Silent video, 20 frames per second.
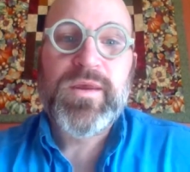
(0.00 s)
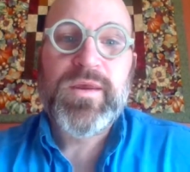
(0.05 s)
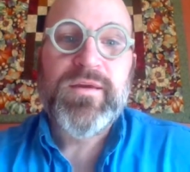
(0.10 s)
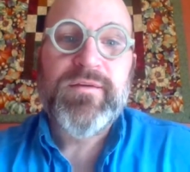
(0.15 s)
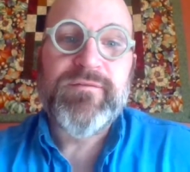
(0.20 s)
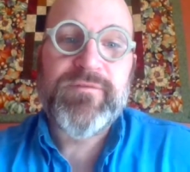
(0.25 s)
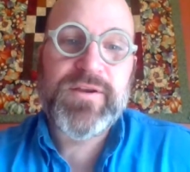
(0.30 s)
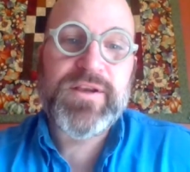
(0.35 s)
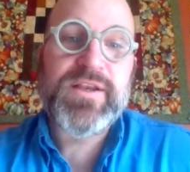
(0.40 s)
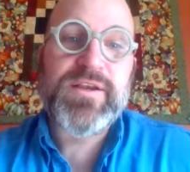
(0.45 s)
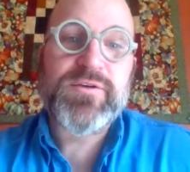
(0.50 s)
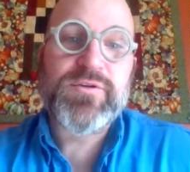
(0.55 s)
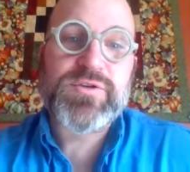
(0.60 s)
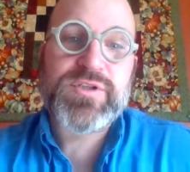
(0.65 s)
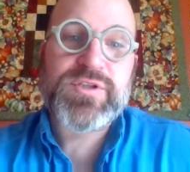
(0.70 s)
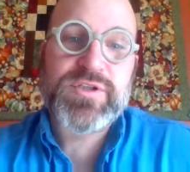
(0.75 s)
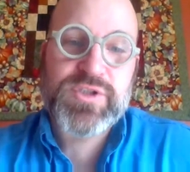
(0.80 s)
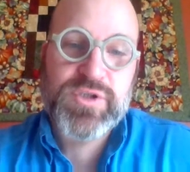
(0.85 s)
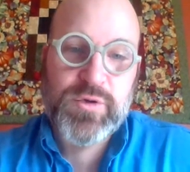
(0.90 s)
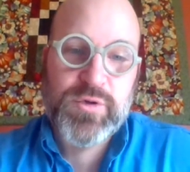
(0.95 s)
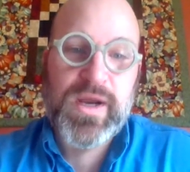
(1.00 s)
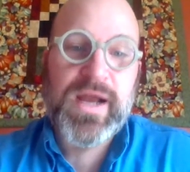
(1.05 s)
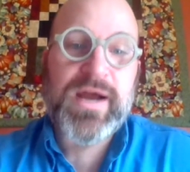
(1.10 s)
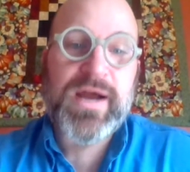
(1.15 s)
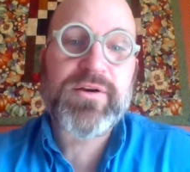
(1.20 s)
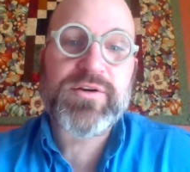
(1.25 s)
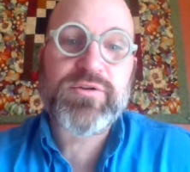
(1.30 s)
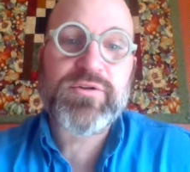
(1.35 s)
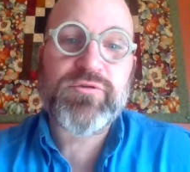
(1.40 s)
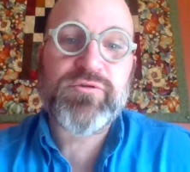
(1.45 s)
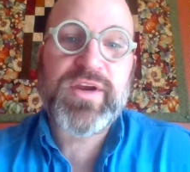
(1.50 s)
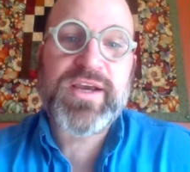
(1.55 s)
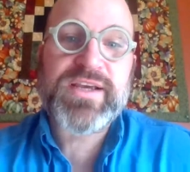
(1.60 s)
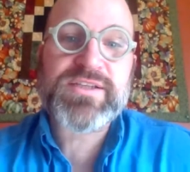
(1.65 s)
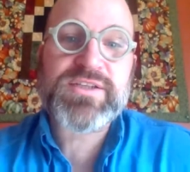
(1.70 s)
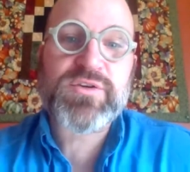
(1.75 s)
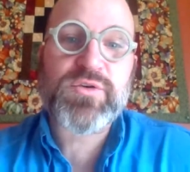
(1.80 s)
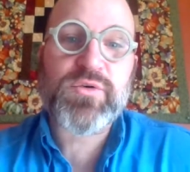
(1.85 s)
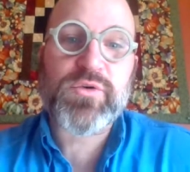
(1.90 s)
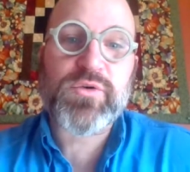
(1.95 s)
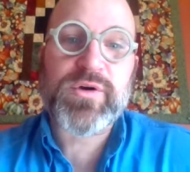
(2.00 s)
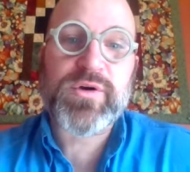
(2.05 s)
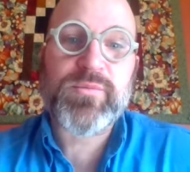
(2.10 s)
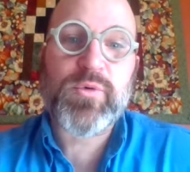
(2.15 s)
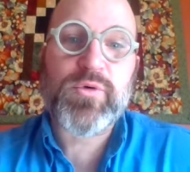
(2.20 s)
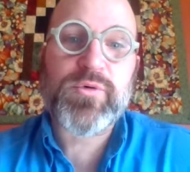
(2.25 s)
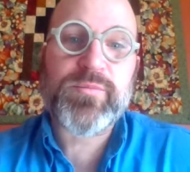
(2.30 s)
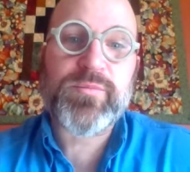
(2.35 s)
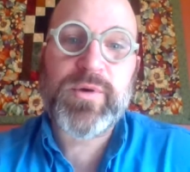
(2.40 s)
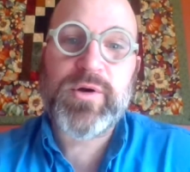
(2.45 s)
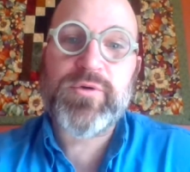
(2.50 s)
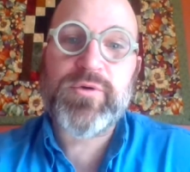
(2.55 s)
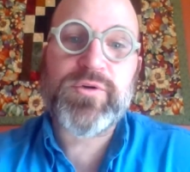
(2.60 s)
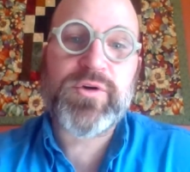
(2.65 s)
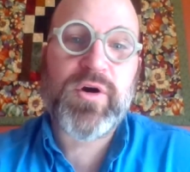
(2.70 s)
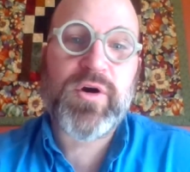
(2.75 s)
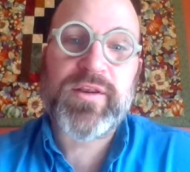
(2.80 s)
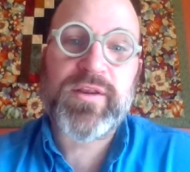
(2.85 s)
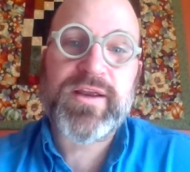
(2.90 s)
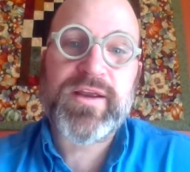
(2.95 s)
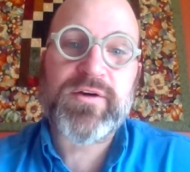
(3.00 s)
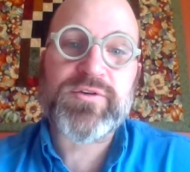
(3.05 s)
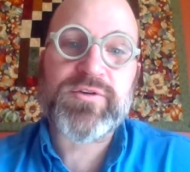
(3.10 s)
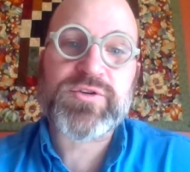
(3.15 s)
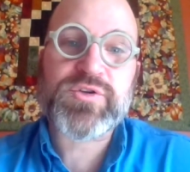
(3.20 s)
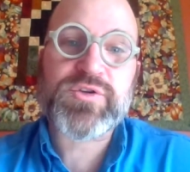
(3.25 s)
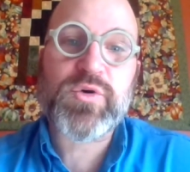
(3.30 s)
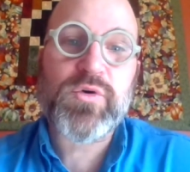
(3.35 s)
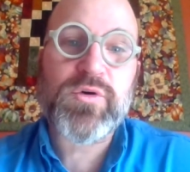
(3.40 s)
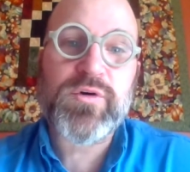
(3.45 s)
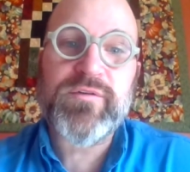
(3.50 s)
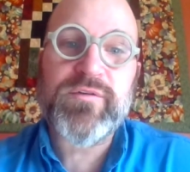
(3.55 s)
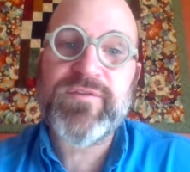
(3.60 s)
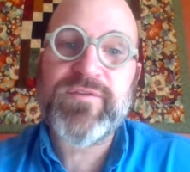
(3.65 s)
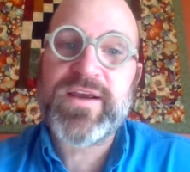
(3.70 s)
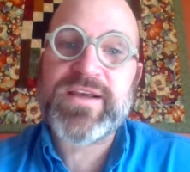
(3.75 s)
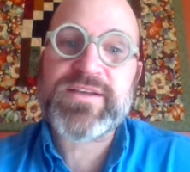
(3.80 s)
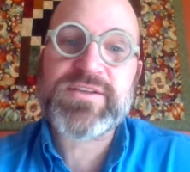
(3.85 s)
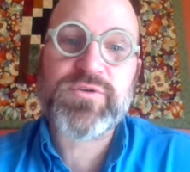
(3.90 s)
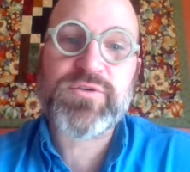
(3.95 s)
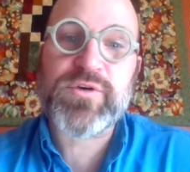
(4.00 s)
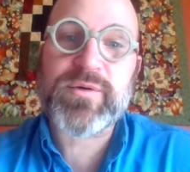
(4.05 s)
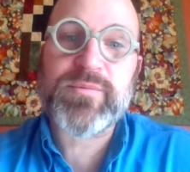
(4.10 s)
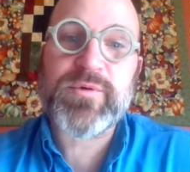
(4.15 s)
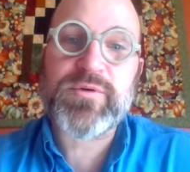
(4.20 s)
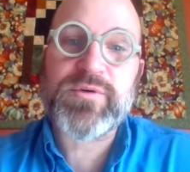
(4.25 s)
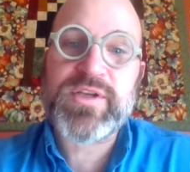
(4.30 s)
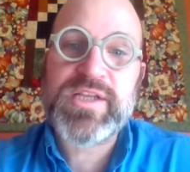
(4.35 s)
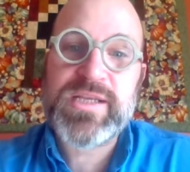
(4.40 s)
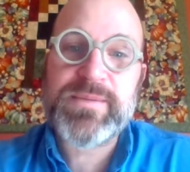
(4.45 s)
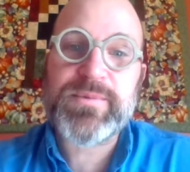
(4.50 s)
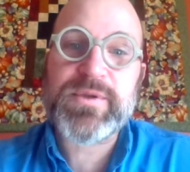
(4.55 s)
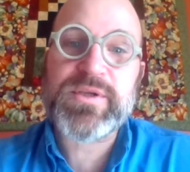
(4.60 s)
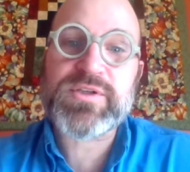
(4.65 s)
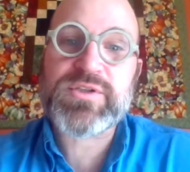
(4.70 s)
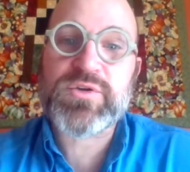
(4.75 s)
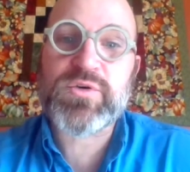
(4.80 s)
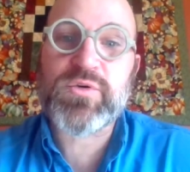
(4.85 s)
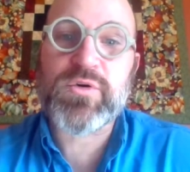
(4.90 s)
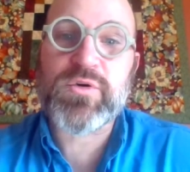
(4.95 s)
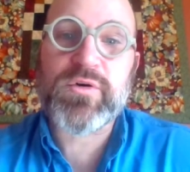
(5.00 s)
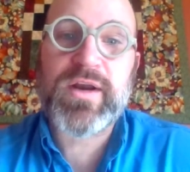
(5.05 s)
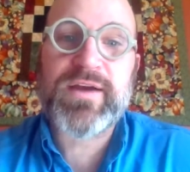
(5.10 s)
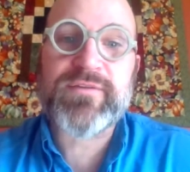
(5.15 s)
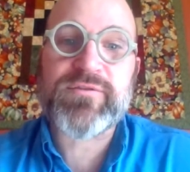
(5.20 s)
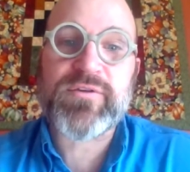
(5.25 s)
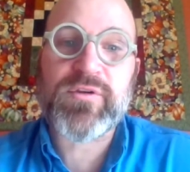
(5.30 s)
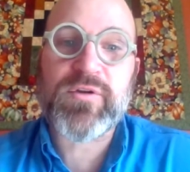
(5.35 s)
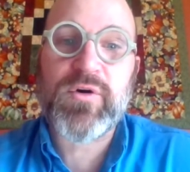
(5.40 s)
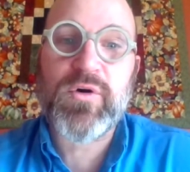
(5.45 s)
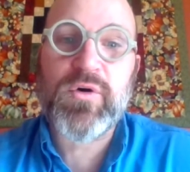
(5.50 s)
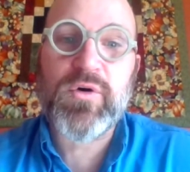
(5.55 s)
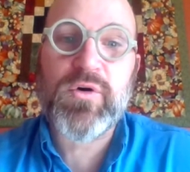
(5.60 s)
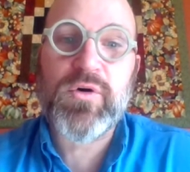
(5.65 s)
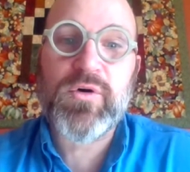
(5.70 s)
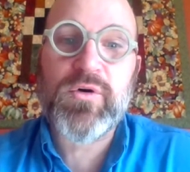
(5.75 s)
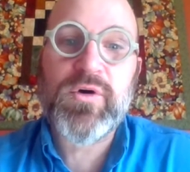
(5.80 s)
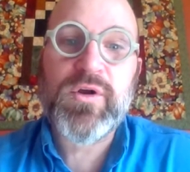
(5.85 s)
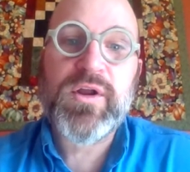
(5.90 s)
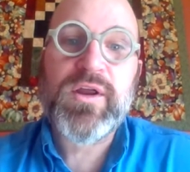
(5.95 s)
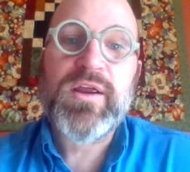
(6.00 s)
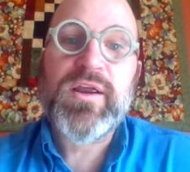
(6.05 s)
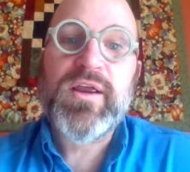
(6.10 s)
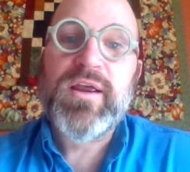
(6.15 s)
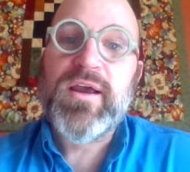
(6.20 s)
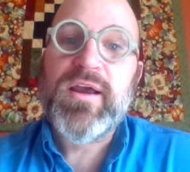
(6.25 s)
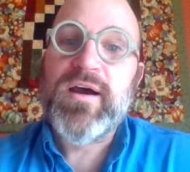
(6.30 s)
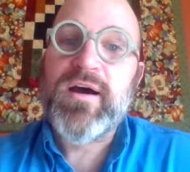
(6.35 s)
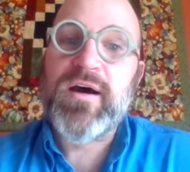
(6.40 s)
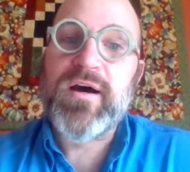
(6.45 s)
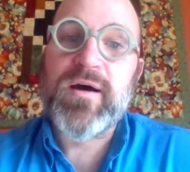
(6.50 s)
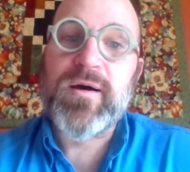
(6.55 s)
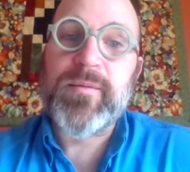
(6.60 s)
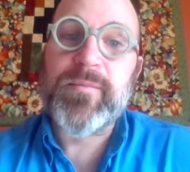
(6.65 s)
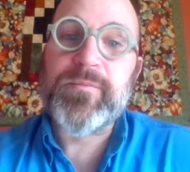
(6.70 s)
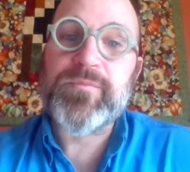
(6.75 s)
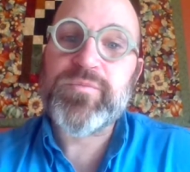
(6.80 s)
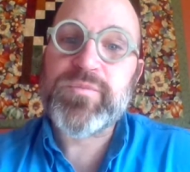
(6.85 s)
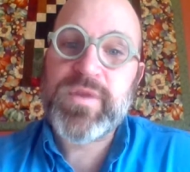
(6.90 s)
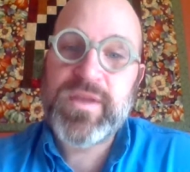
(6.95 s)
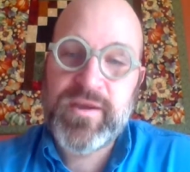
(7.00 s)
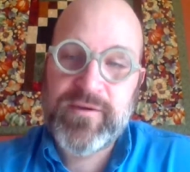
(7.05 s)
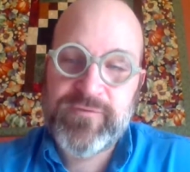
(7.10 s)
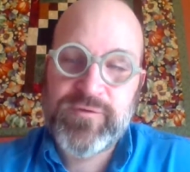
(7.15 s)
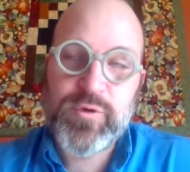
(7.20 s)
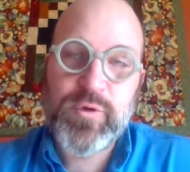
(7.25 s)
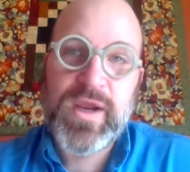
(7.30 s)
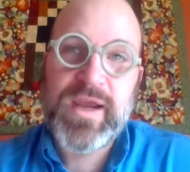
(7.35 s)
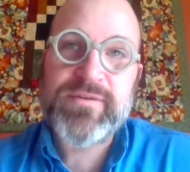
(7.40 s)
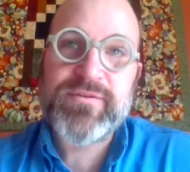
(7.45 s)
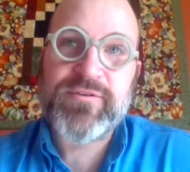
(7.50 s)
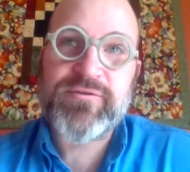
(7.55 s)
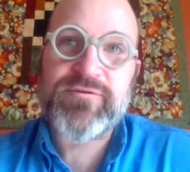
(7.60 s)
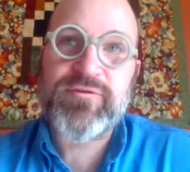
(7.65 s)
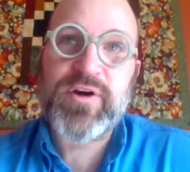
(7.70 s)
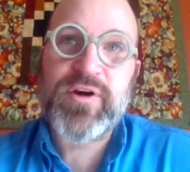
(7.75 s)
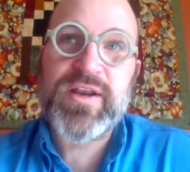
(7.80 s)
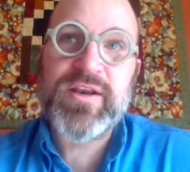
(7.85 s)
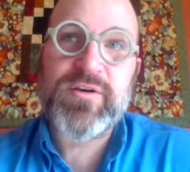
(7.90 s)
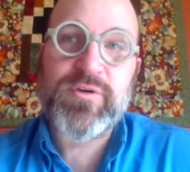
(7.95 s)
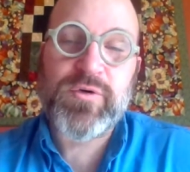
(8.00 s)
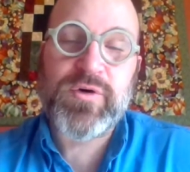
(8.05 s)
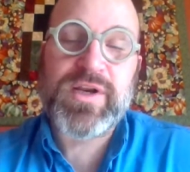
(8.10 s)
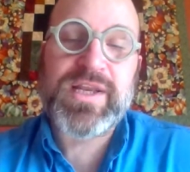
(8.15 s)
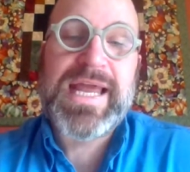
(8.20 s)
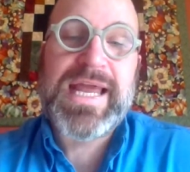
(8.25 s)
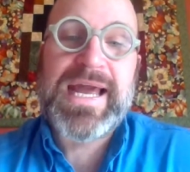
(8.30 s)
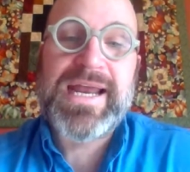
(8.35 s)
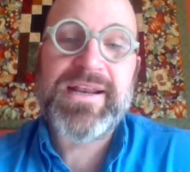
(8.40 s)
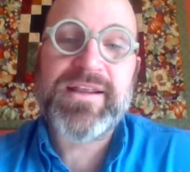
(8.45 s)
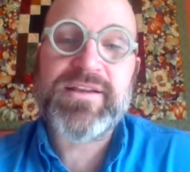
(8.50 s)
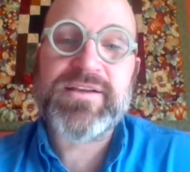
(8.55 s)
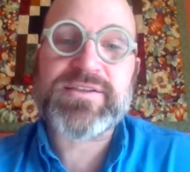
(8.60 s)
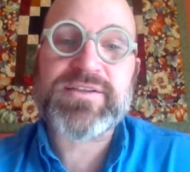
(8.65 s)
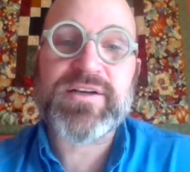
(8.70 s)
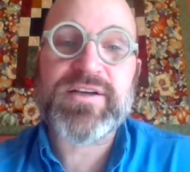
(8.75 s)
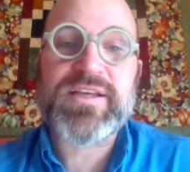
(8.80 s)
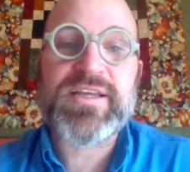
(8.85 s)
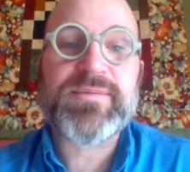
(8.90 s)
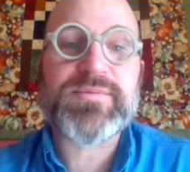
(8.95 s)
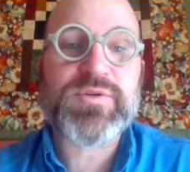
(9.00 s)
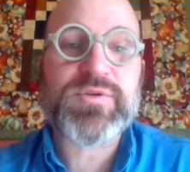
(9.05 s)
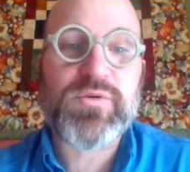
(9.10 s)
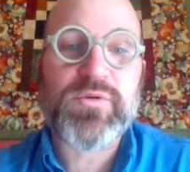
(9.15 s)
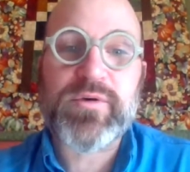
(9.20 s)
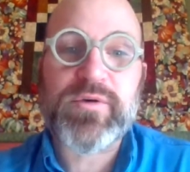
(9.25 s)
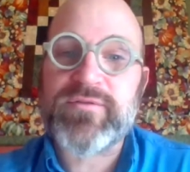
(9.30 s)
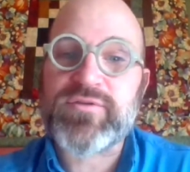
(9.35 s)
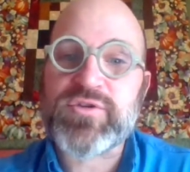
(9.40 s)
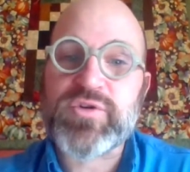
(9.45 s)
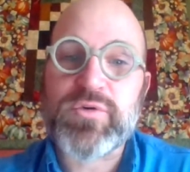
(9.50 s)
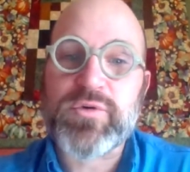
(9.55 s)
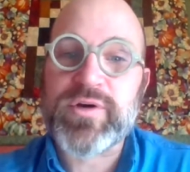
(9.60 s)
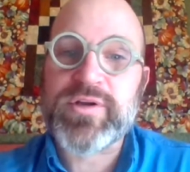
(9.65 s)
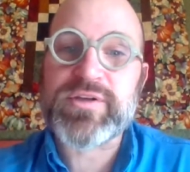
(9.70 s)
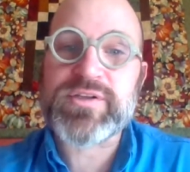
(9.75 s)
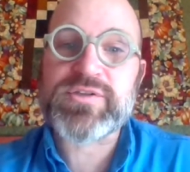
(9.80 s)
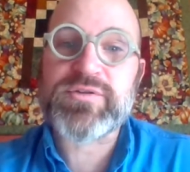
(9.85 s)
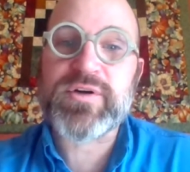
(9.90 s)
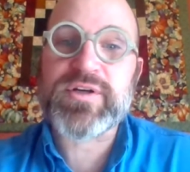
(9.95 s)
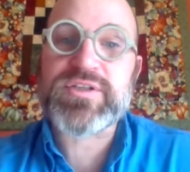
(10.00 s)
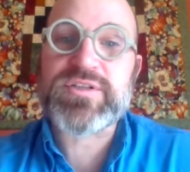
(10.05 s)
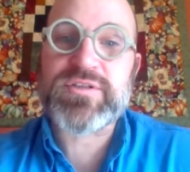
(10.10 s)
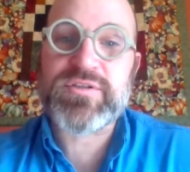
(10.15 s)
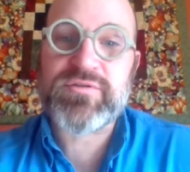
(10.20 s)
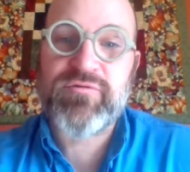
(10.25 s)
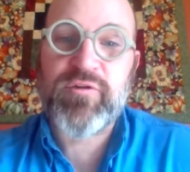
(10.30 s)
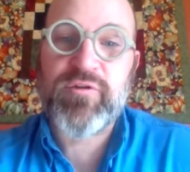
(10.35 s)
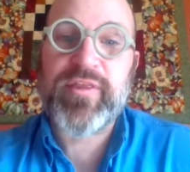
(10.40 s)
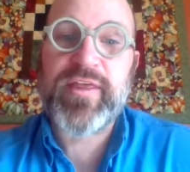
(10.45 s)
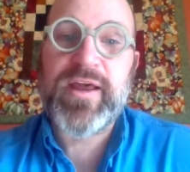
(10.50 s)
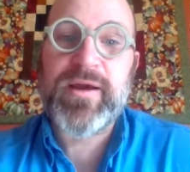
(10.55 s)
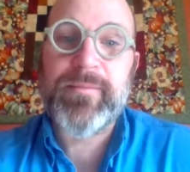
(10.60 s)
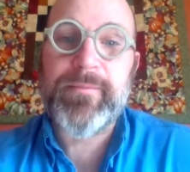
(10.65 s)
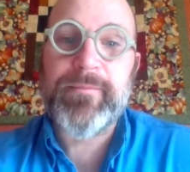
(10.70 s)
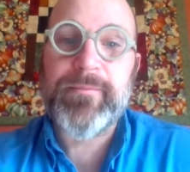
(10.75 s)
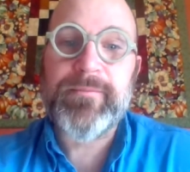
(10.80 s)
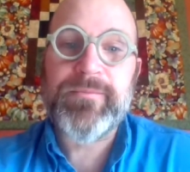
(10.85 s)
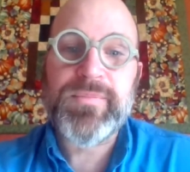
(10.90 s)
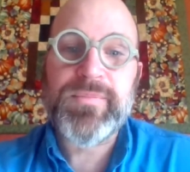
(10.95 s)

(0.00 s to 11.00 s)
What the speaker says: videos that show how to do fast scoring mode, calling out your score, fast scoring mode, keeping score after the hole. If you have a friend or a caddy that's going to keep score, we have scoring instructions for them.